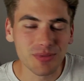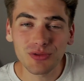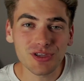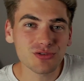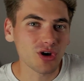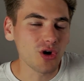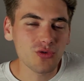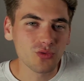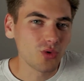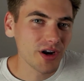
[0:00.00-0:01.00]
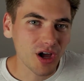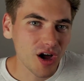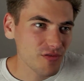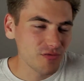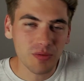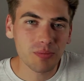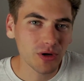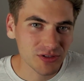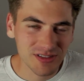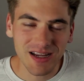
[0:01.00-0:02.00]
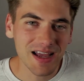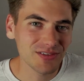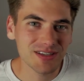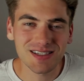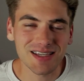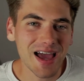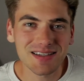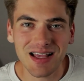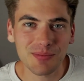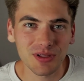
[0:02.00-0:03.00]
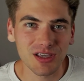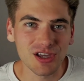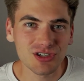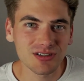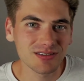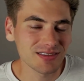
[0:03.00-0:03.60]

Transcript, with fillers: Building your own one-off football styling stats application,